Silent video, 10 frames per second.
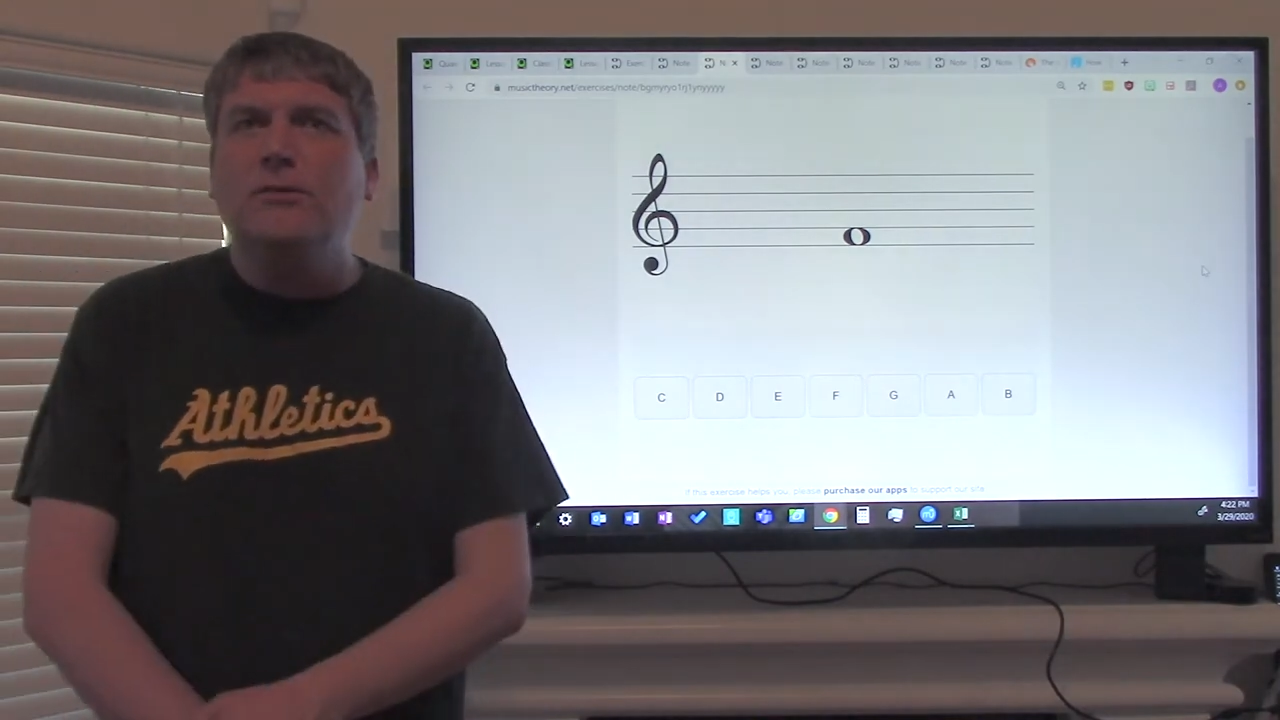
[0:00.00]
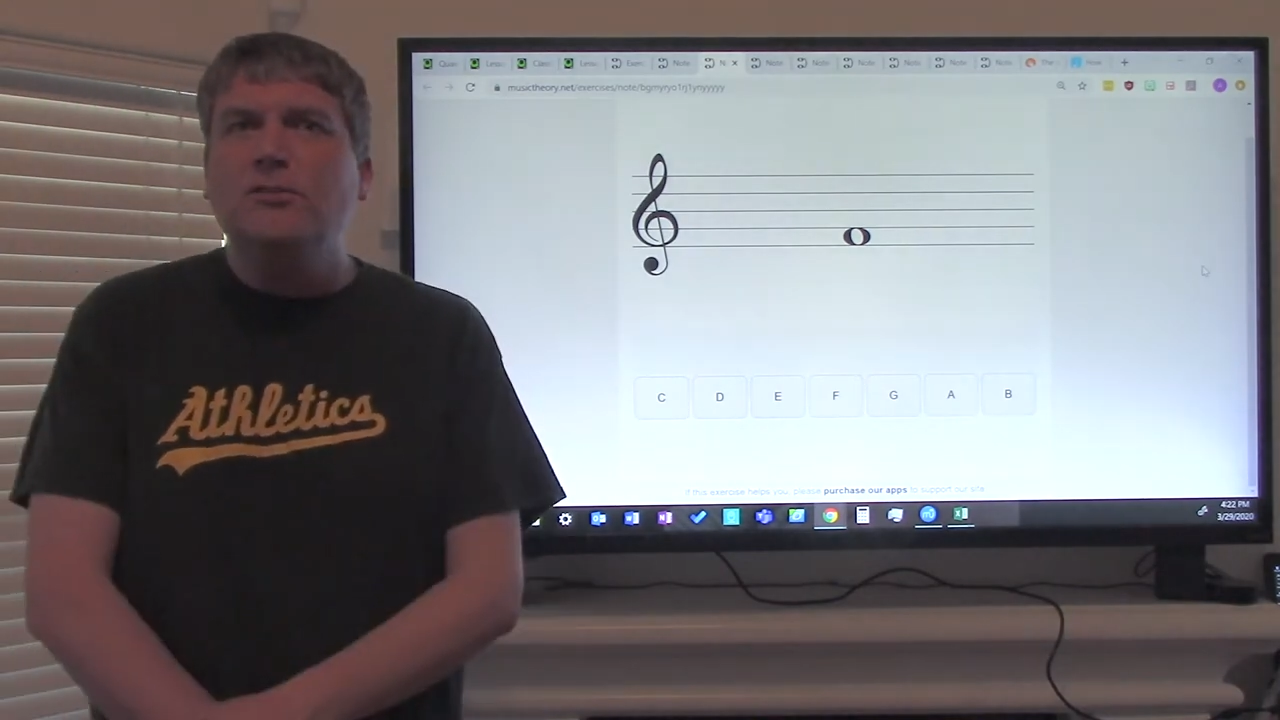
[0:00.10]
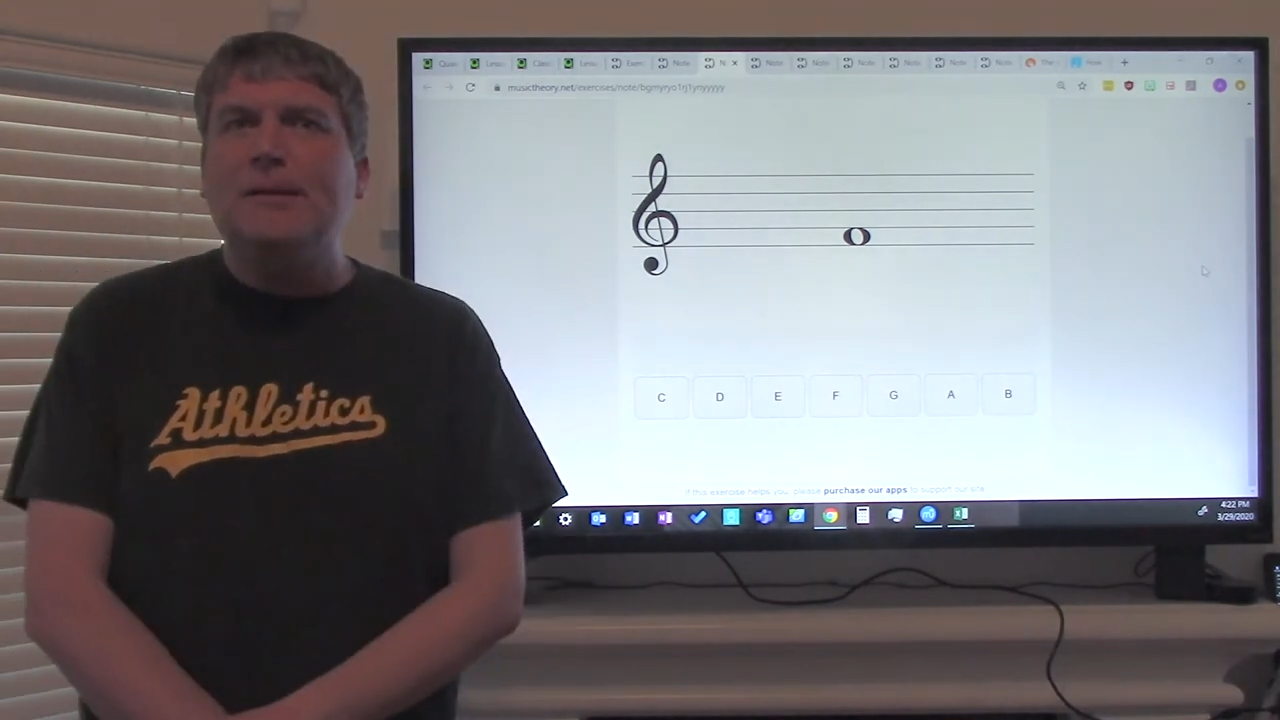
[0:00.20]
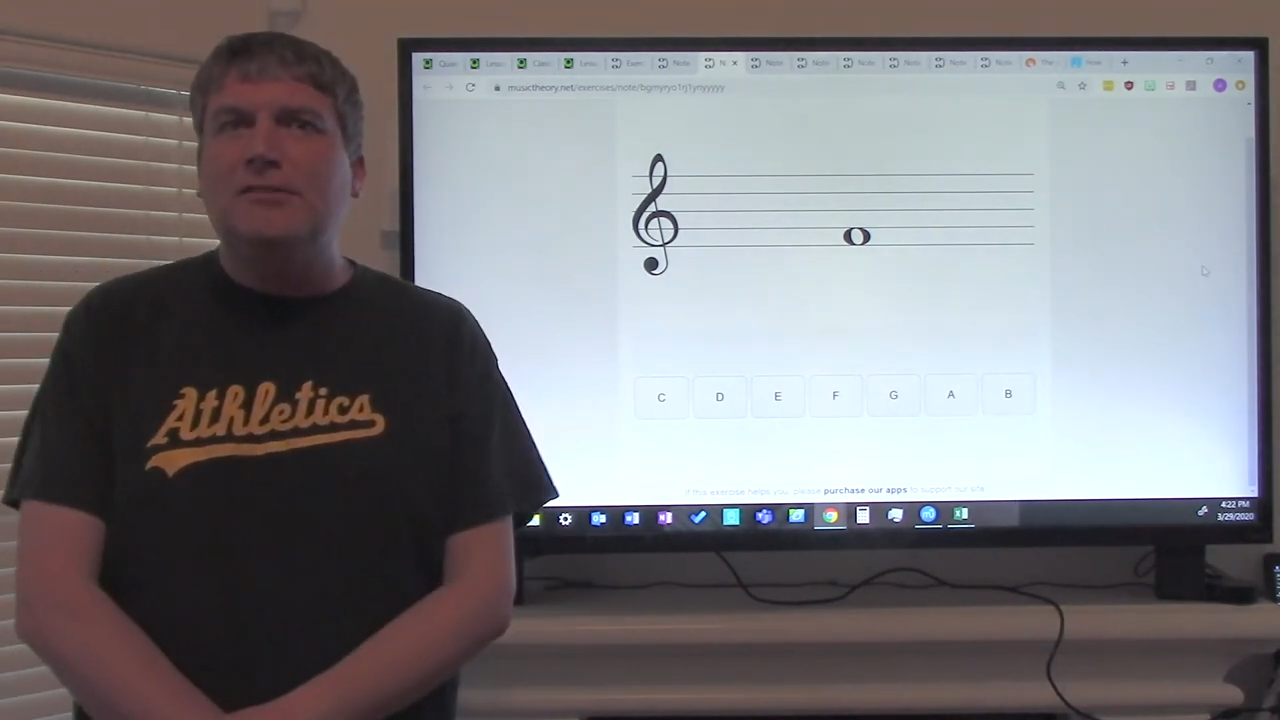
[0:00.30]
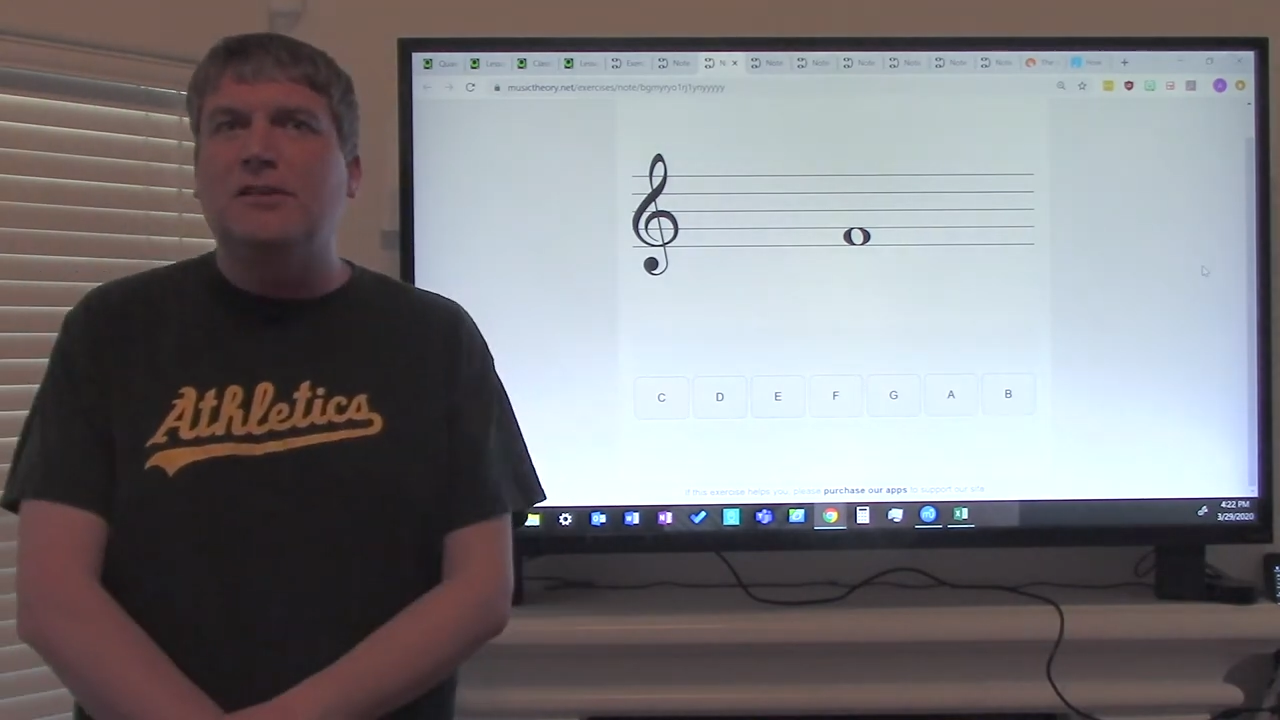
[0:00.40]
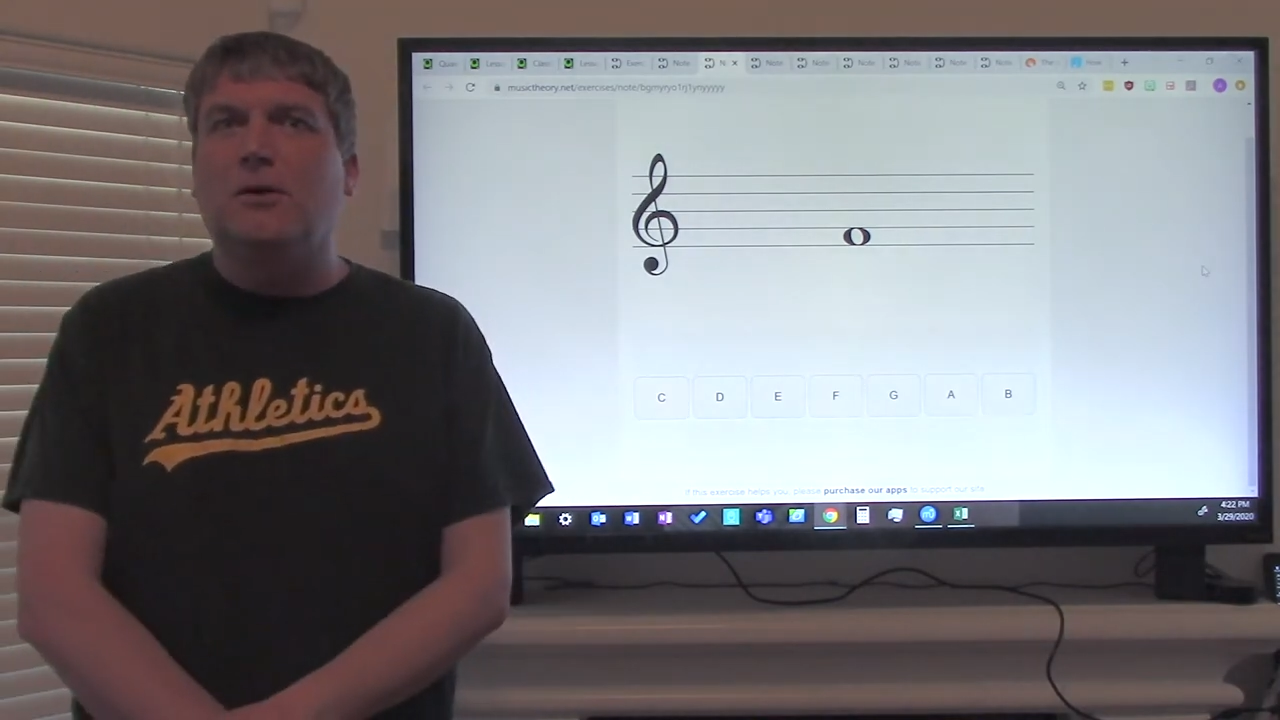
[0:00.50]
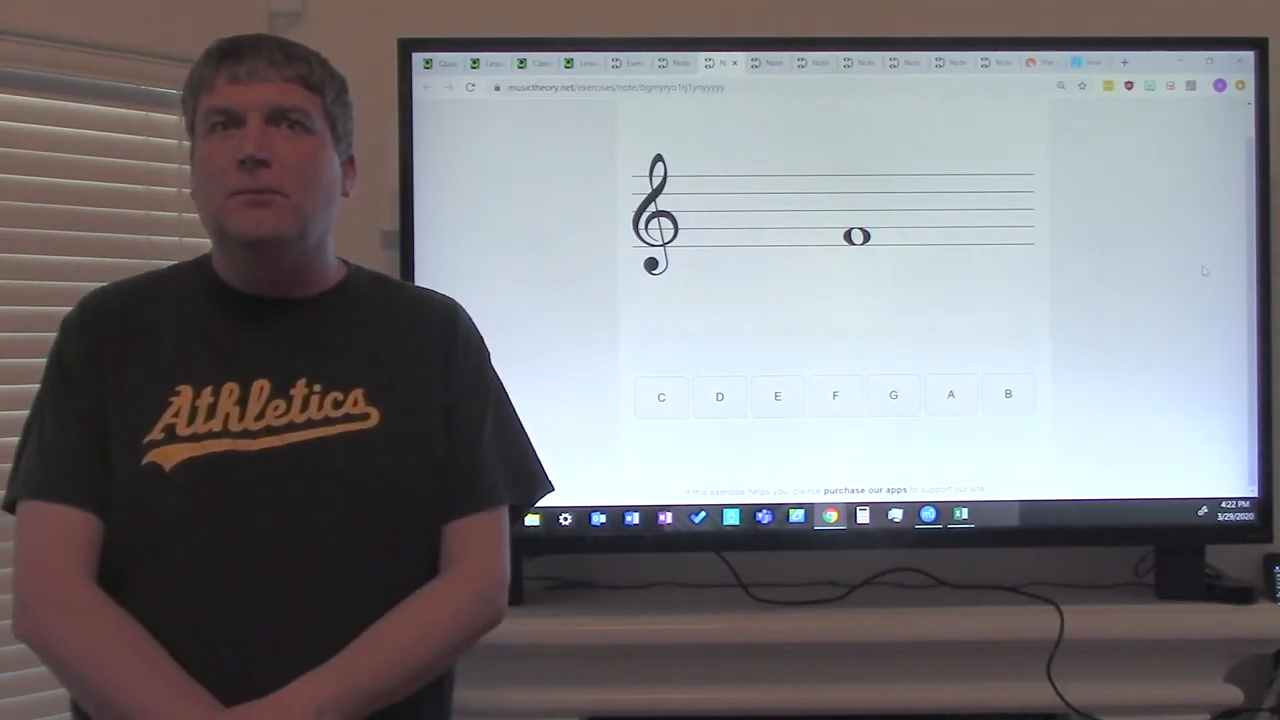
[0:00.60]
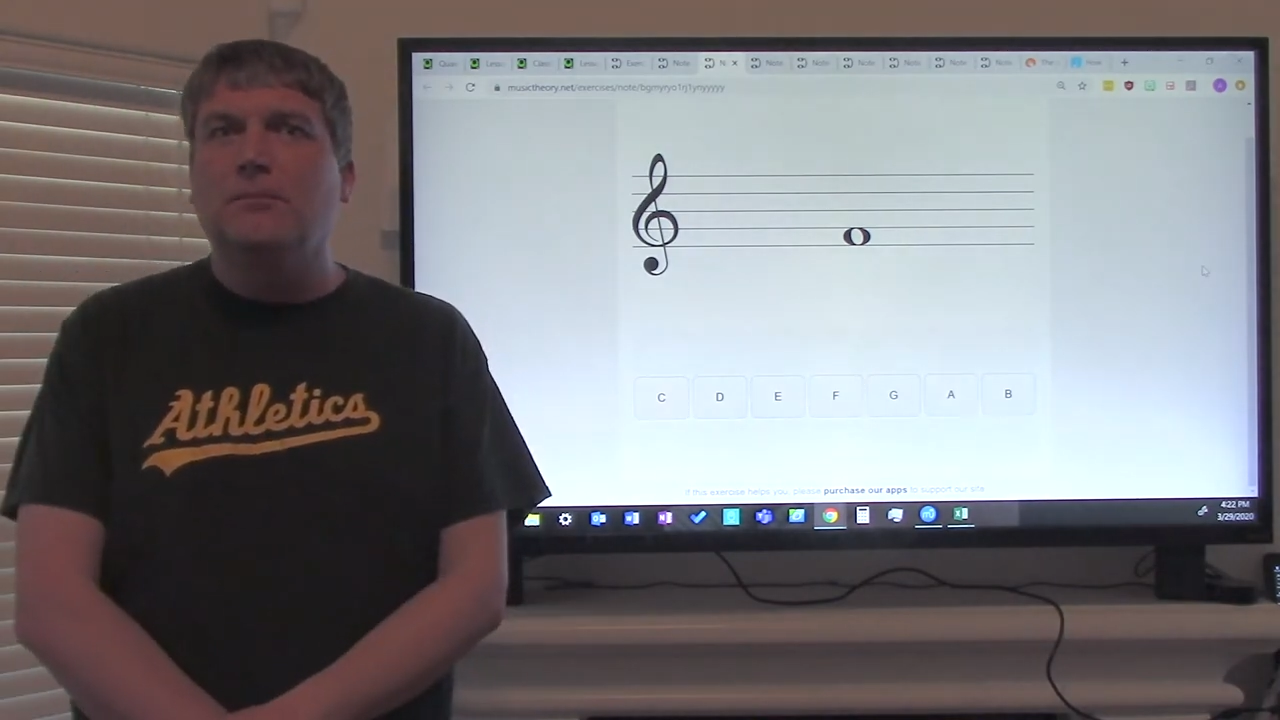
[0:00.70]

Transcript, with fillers: or a space note?